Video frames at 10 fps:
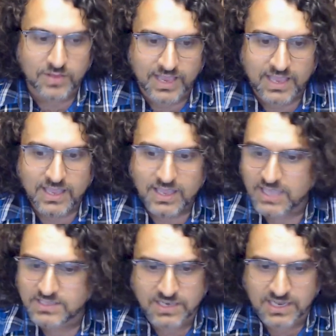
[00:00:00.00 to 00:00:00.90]
Like
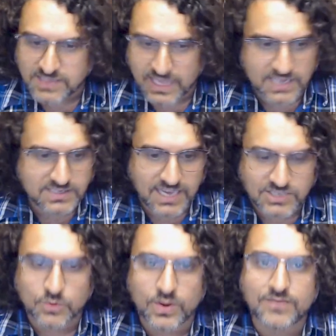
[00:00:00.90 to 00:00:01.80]
it's an aesthetic
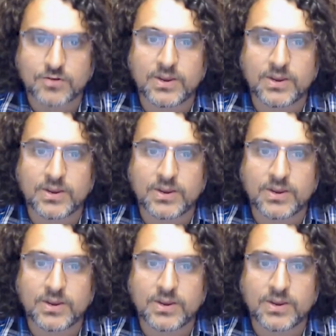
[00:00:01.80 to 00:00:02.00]
text or whatever,